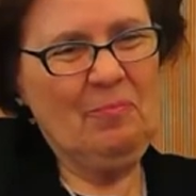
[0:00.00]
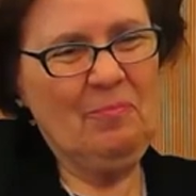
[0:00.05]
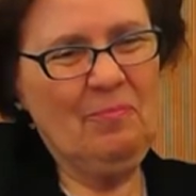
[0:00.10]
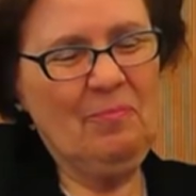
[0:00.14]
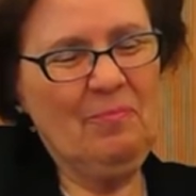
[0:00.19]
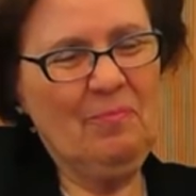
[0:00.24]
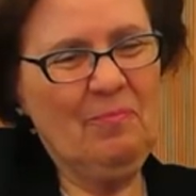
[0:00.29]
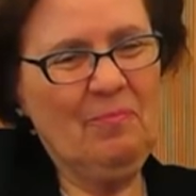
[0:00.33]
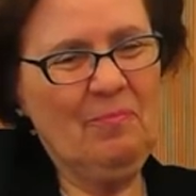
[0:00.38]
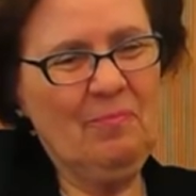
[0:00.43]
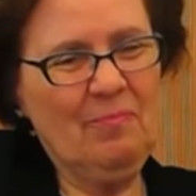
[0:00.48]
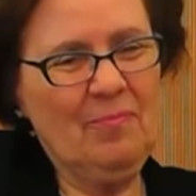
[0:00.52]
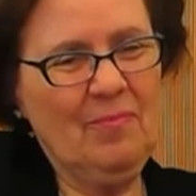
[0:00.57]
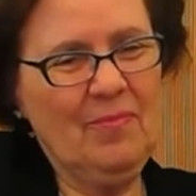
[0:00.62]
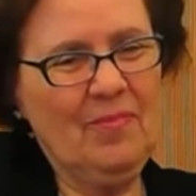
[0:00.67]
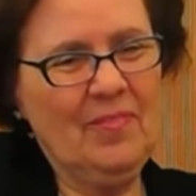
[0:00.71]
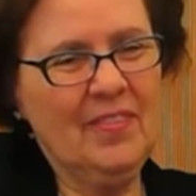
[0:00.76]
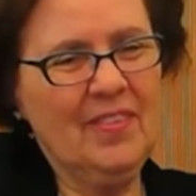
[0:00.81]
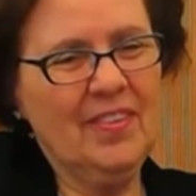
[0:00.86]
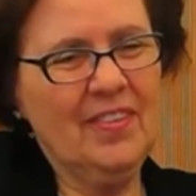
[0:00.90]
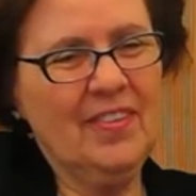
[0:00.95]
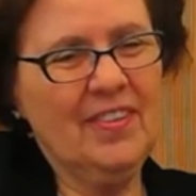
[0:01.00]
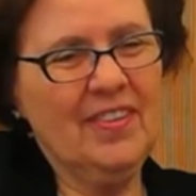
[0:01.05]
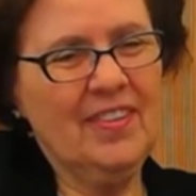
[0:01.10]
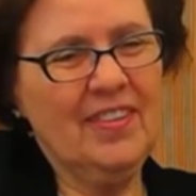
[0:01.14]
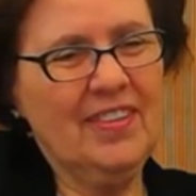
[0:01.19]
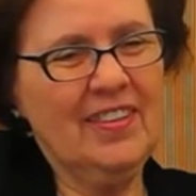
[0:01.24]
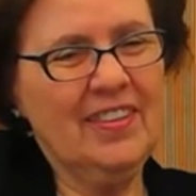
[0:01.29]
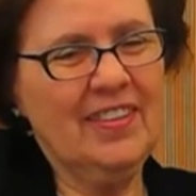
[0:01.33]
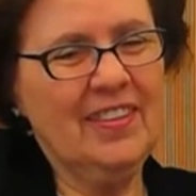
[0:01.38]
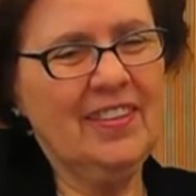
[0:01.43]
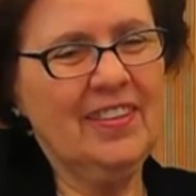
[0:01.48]

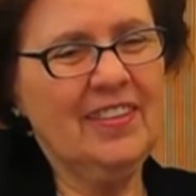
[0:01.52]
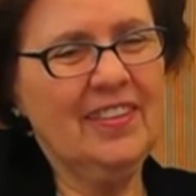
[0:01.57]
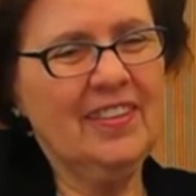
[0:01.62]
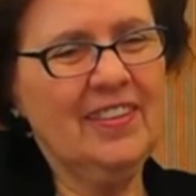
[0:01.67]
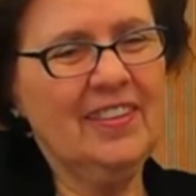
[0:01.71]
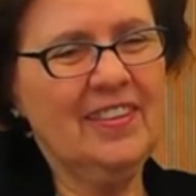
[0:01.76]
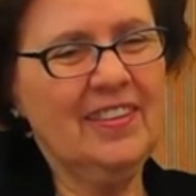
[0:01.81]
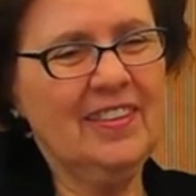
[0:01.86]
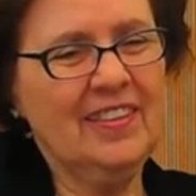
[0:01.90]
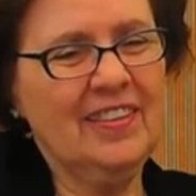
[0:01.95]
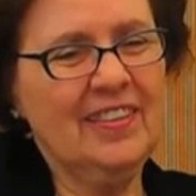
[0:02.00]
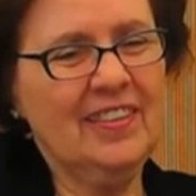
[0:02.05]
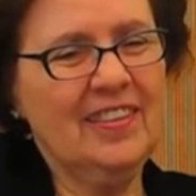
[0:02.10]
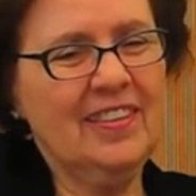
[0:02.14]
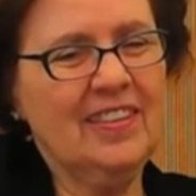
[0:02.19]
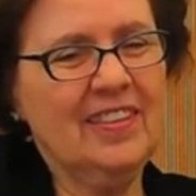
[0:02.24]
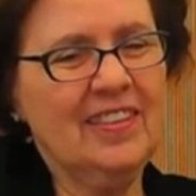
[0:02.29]
No words are spoken by the person on screen.